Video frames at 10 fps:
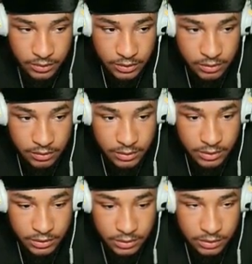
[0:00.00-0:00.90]
So
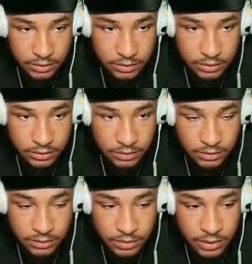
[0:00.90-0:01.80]
good, y'all.
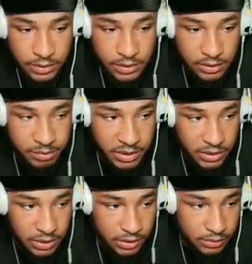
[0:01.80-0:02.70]
It's this
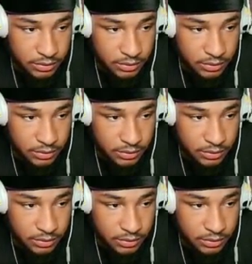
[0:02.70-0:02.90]
bitch again.